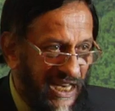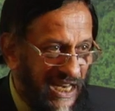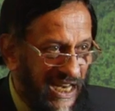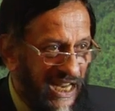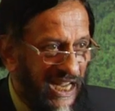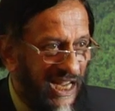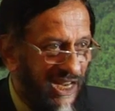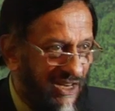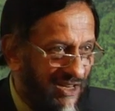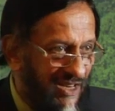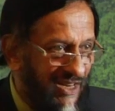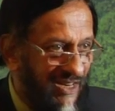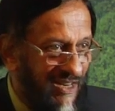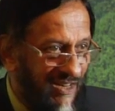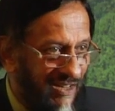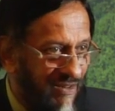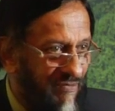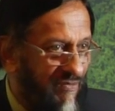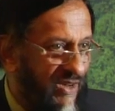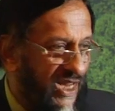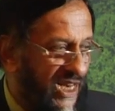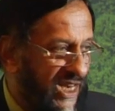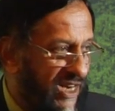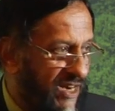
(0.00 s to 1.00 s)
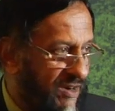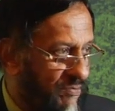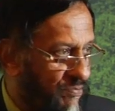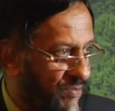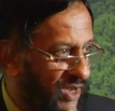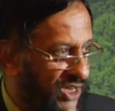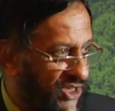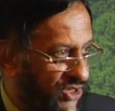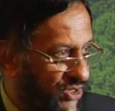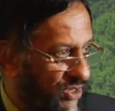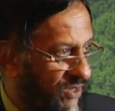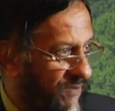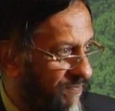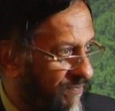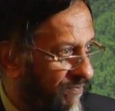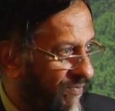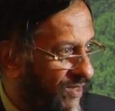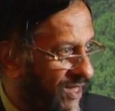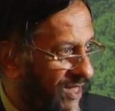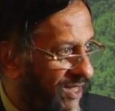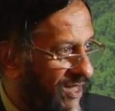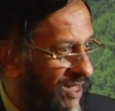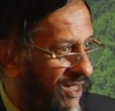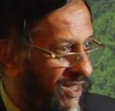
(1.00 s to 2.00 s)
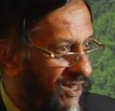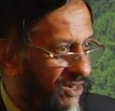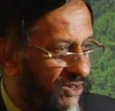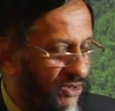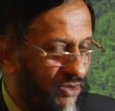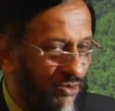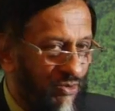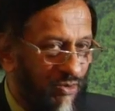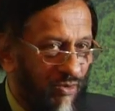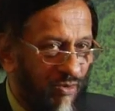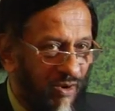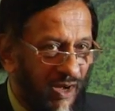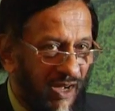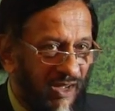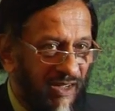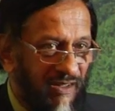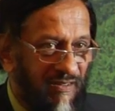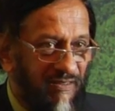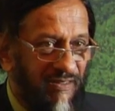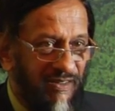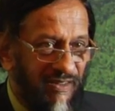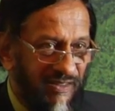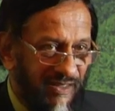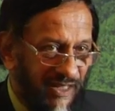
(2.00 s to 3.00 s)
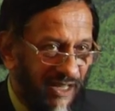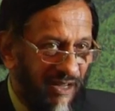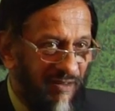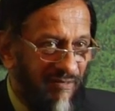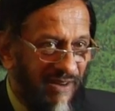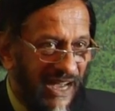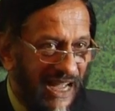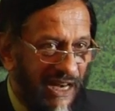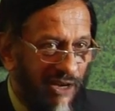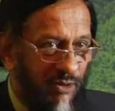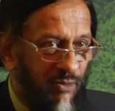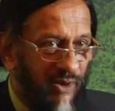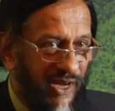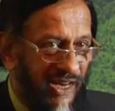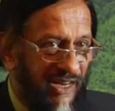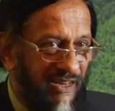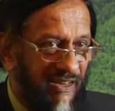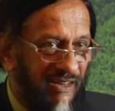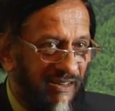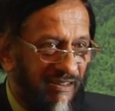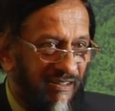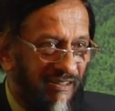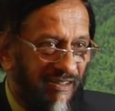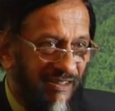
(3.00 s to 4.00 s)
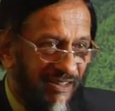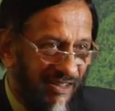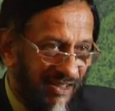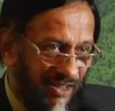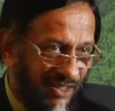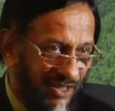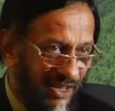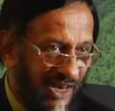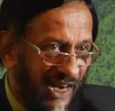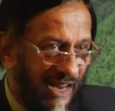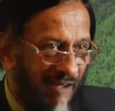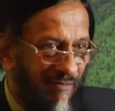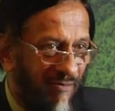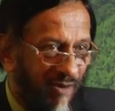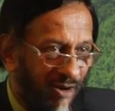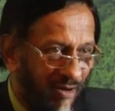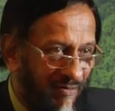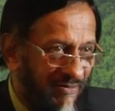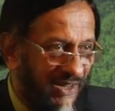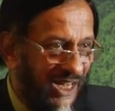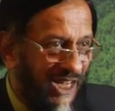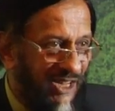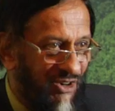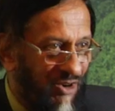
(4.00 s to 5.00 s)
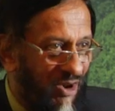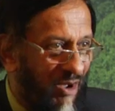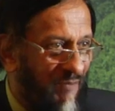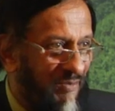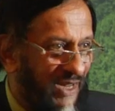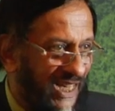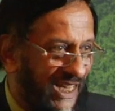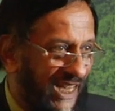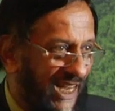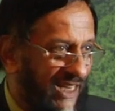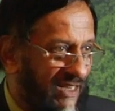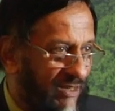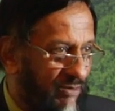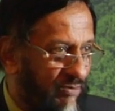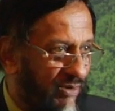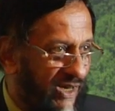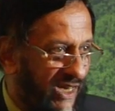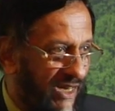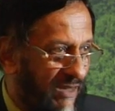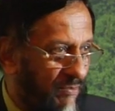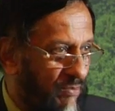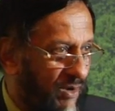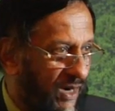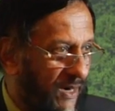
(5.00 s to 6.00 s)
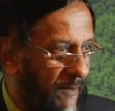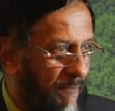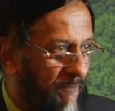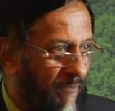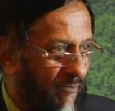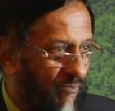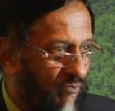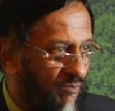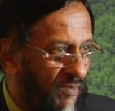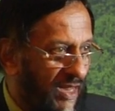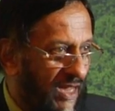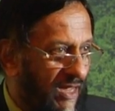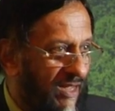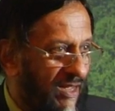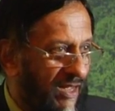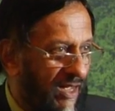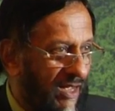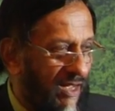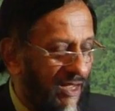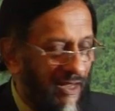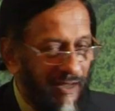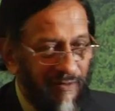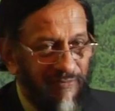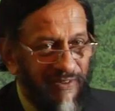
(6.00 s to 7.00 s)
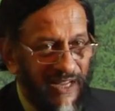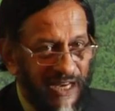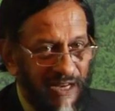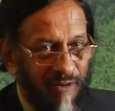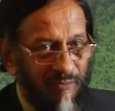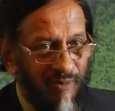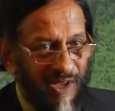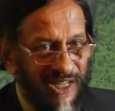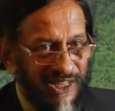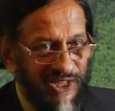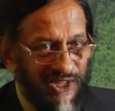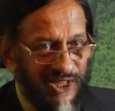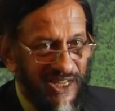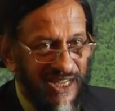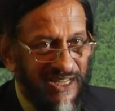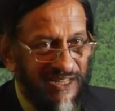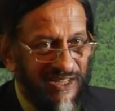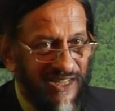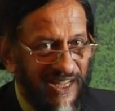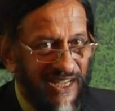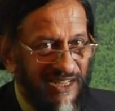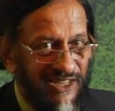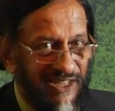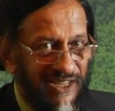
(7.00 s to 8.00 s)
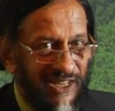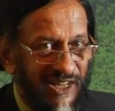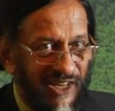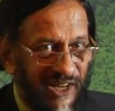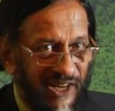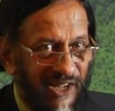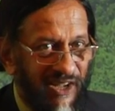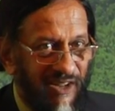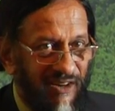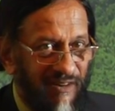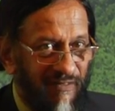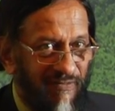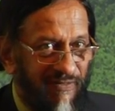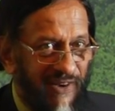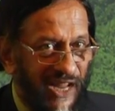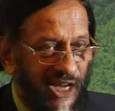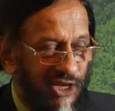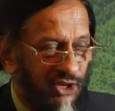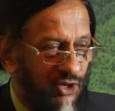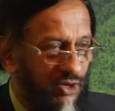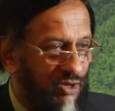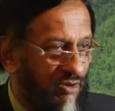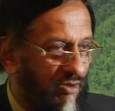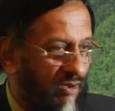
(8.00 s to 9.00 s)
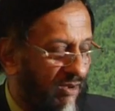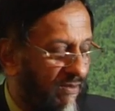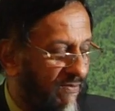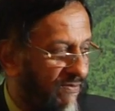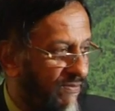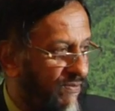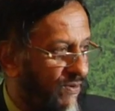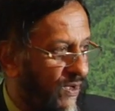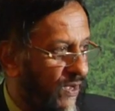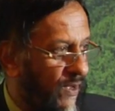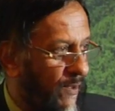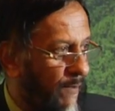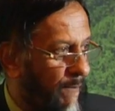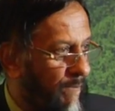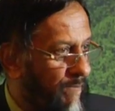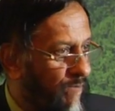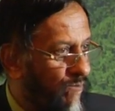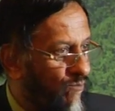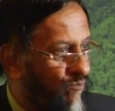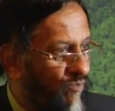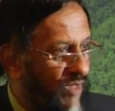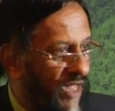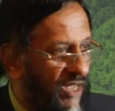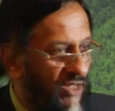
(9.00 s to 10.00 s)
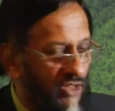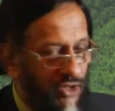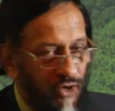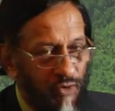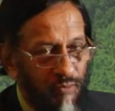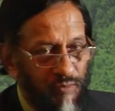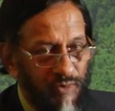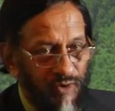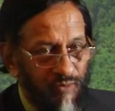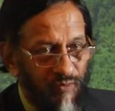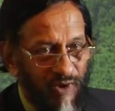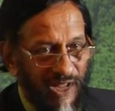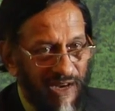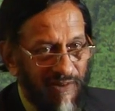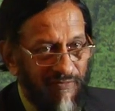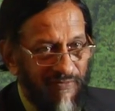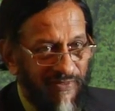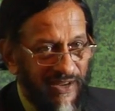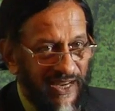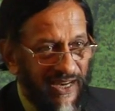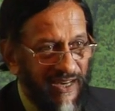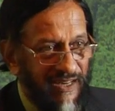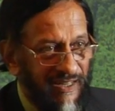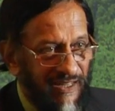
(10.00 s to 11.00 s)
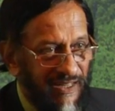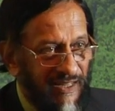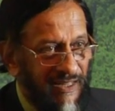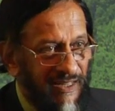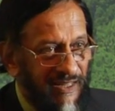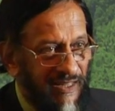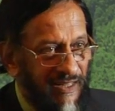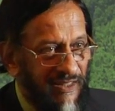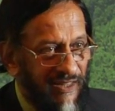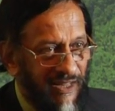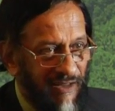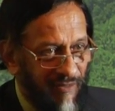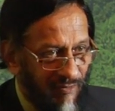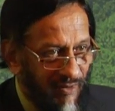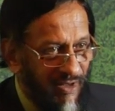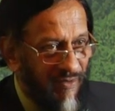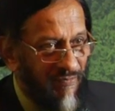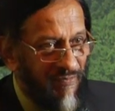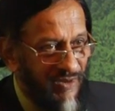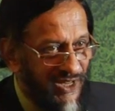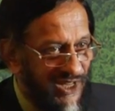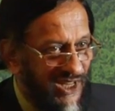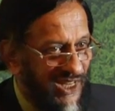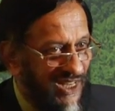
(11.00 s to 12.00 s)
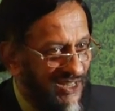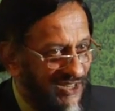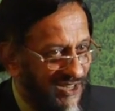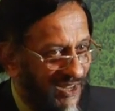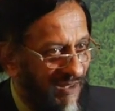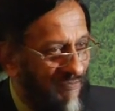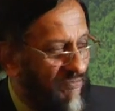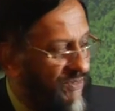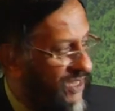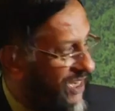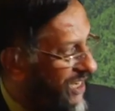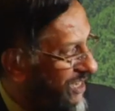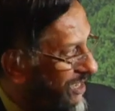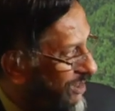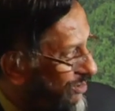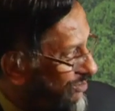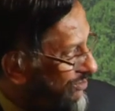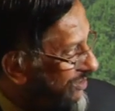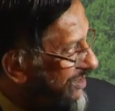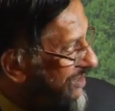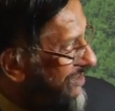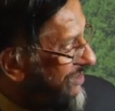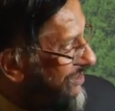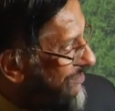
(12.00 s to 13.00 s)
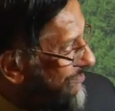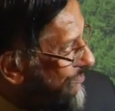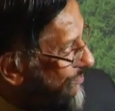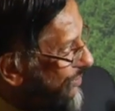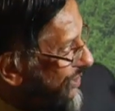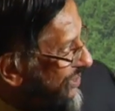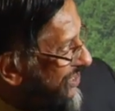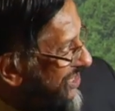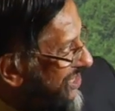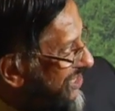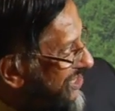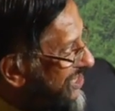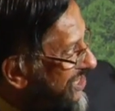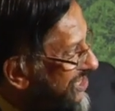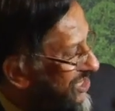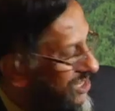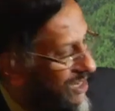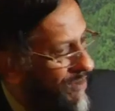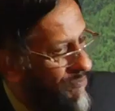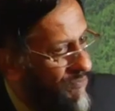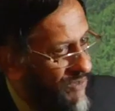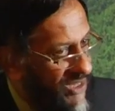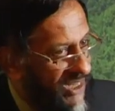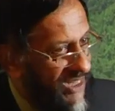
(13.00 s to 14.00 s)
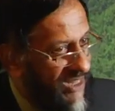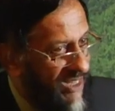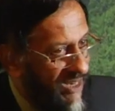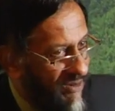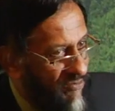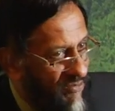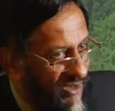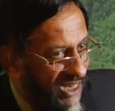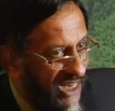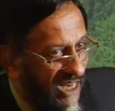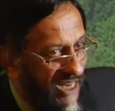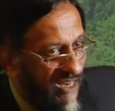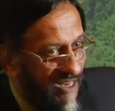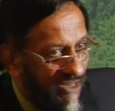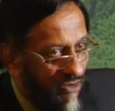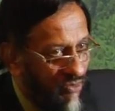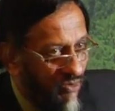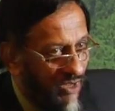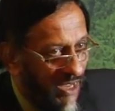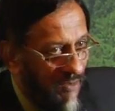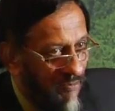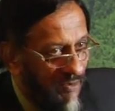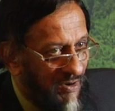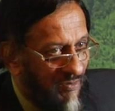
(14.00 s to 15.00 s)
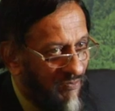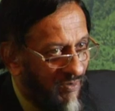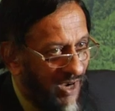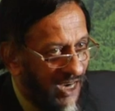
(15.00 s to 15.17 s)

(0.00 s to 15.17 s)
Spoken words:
neat and convenient measure to evaluate the level of economic activity. But if anyone says that's a clear reflection of human welfare, then we're missing something out. But this is something that we need to keep in